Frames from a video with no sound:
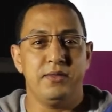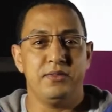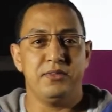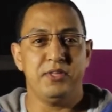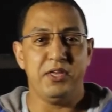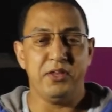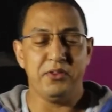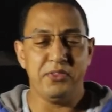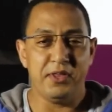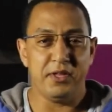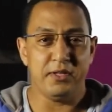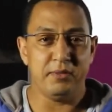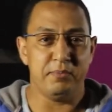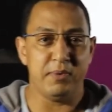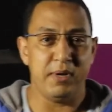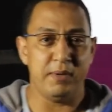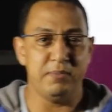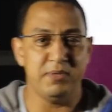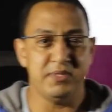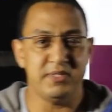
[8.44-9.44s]
Dear third
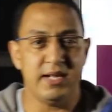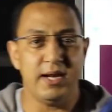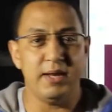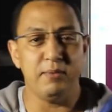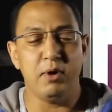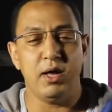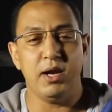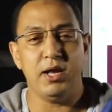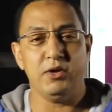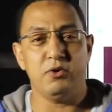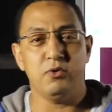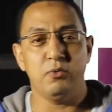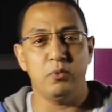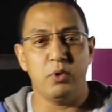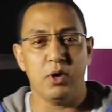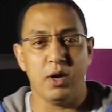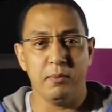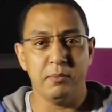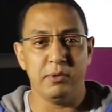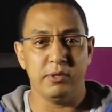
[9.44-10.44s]
prep, Assalamu alaikum
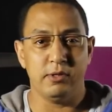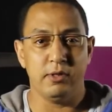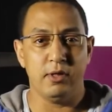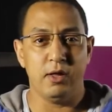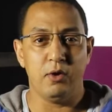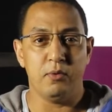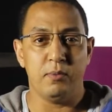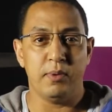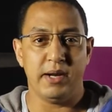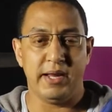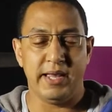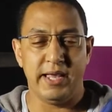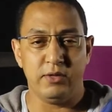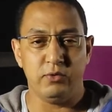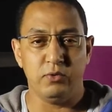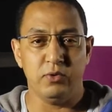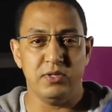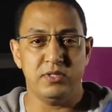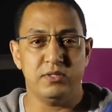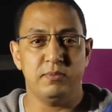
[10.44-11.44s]
wa rahmatullahi wa
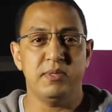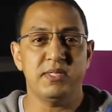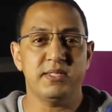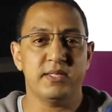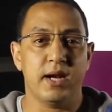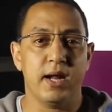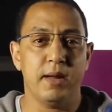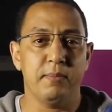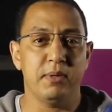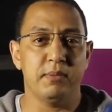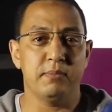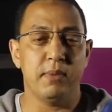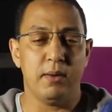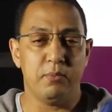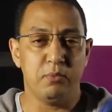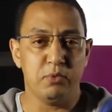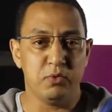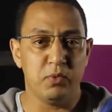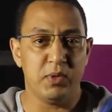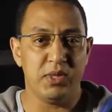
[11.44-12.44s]
barakatuh. It's Mr. Ahmed
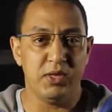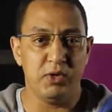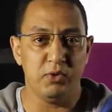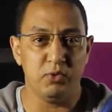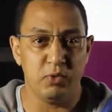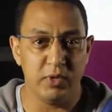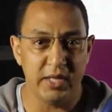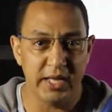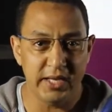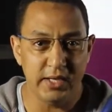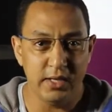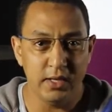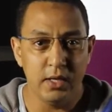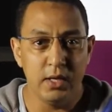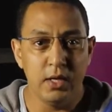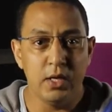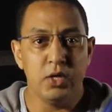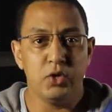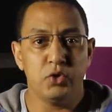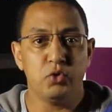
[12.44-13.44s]
Mahmoud with you today
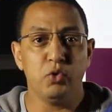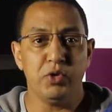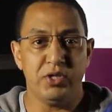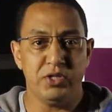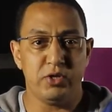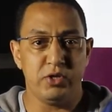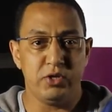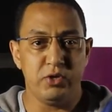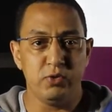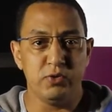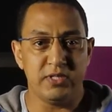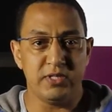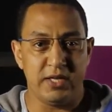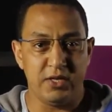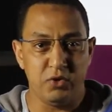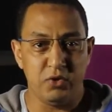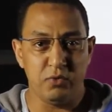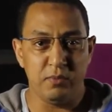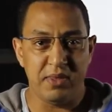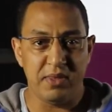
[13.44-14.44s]
to introduce a
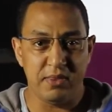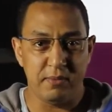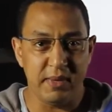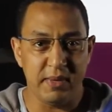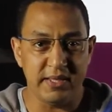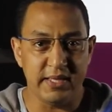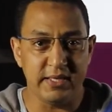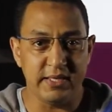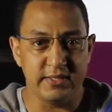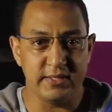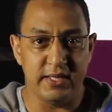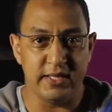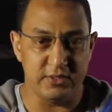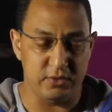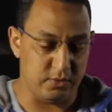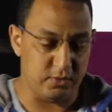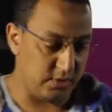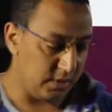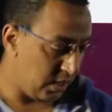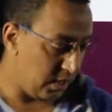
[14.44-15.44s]
new mathematics
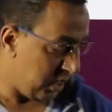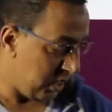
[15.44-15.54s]
lesson.